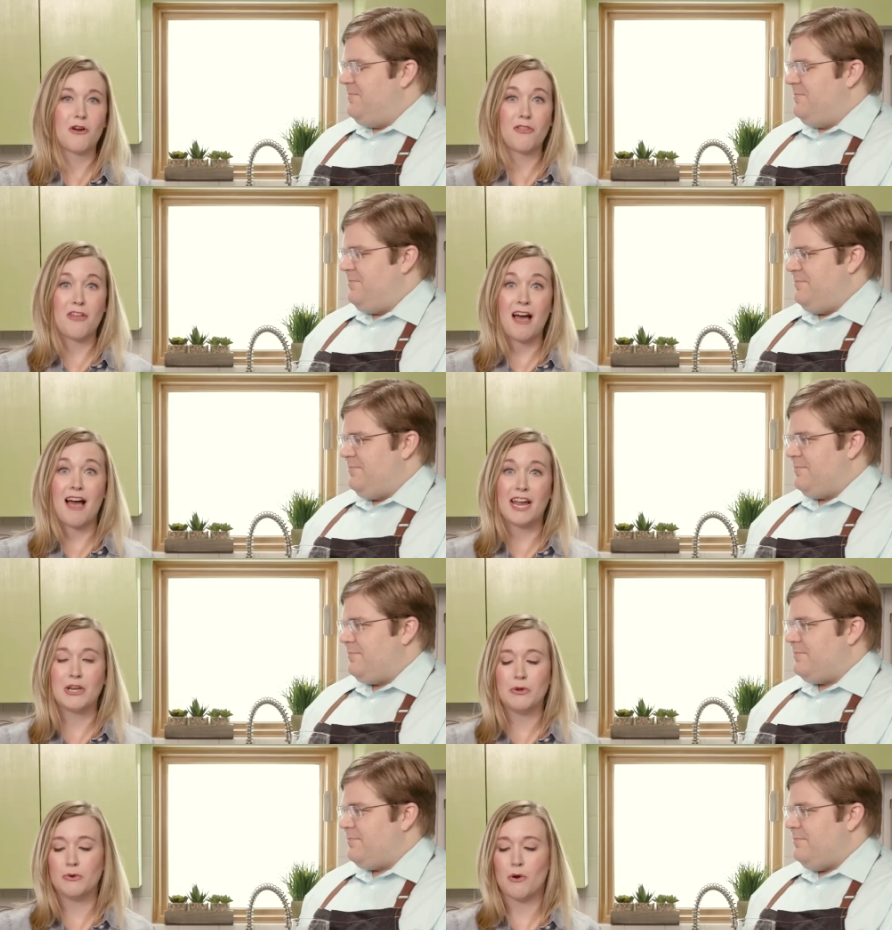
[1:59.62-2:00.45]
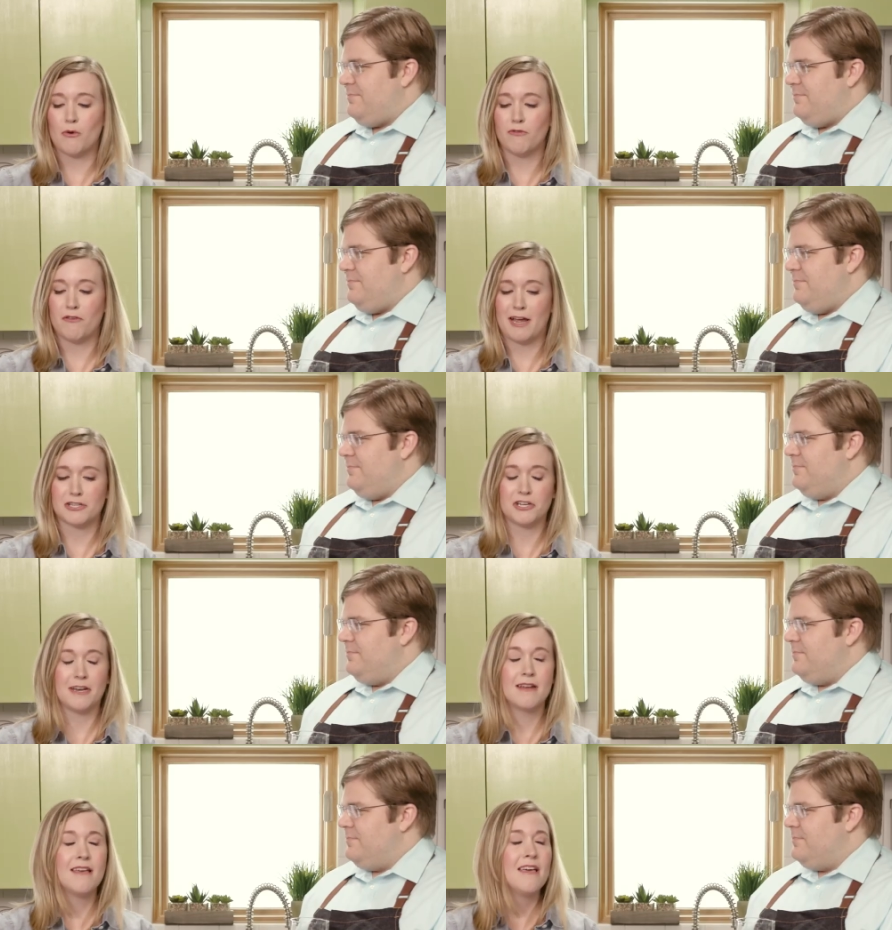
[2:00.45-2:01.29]
Speaker 1: called the High Noon Old
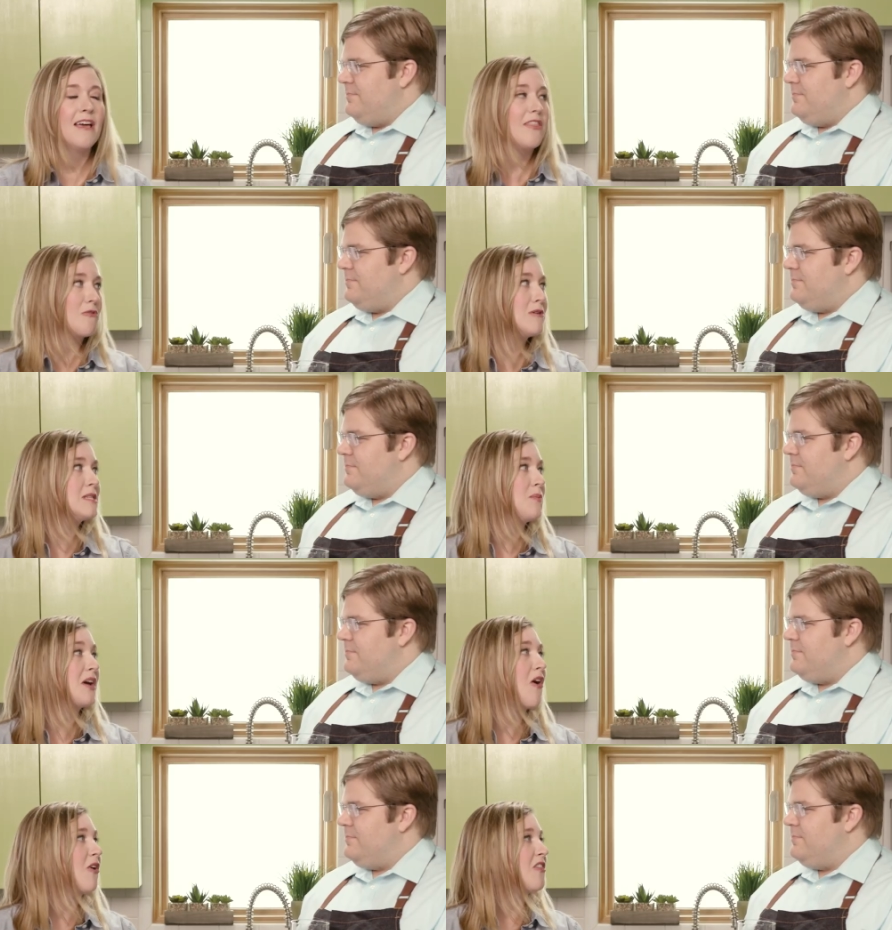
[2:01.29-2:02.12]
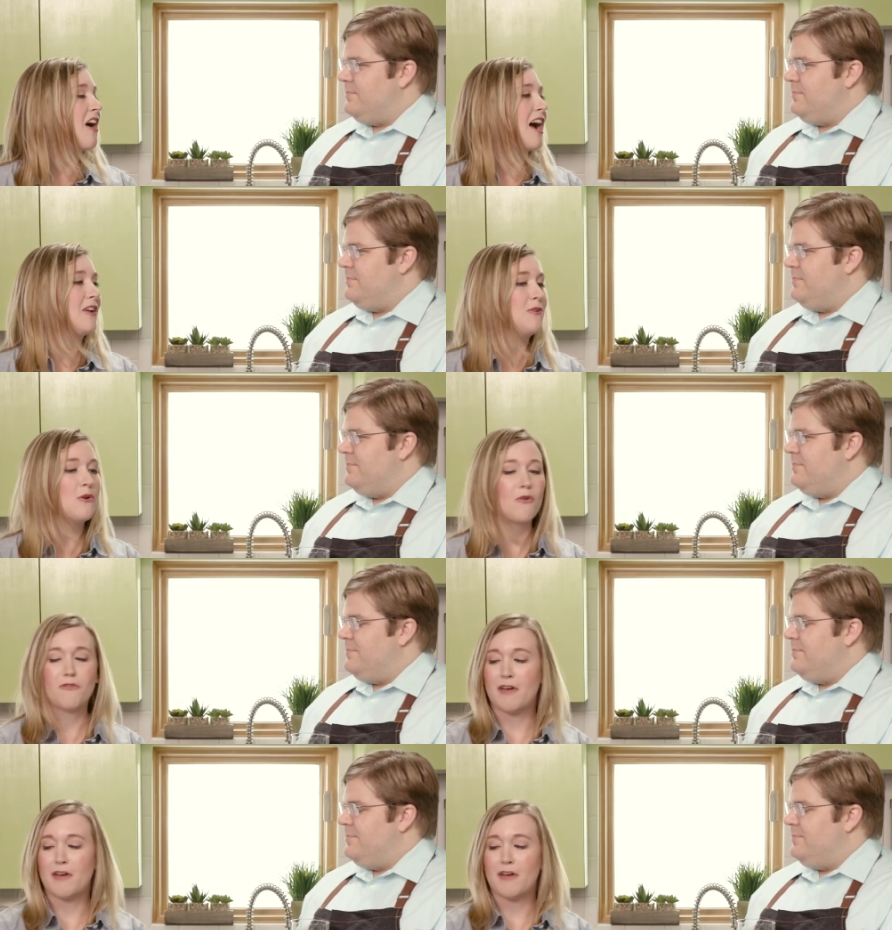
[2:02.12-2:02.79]
Fashioned. And the reason we call it the High Noon Old